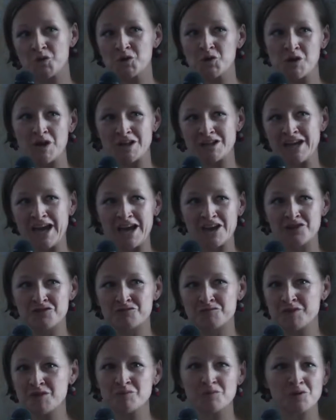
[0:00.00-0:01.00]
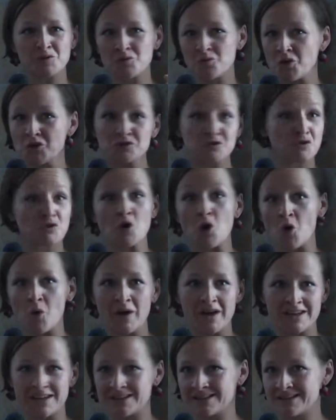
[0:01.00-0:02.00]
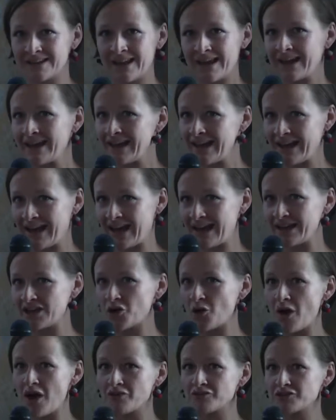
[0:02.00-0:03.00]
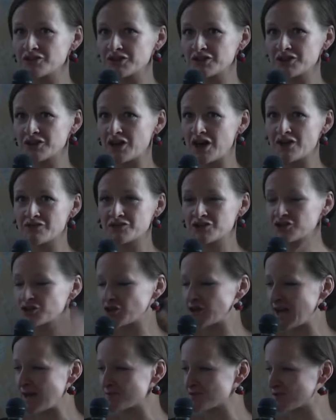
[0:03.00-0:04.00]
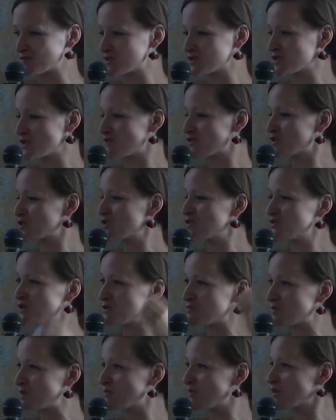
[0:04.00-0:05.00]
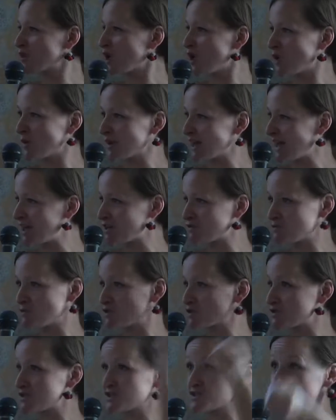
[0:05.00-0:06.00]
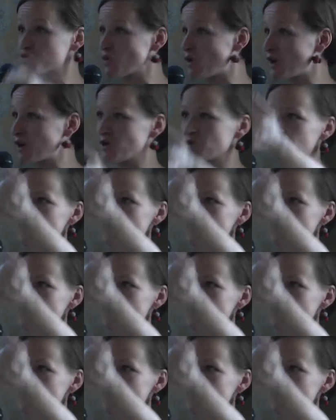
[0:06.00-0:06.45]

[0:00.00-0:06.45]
it kind of, people want to go at it. Like, you know, after the collapse of the Soviet Union, people go and kind of want to destroy or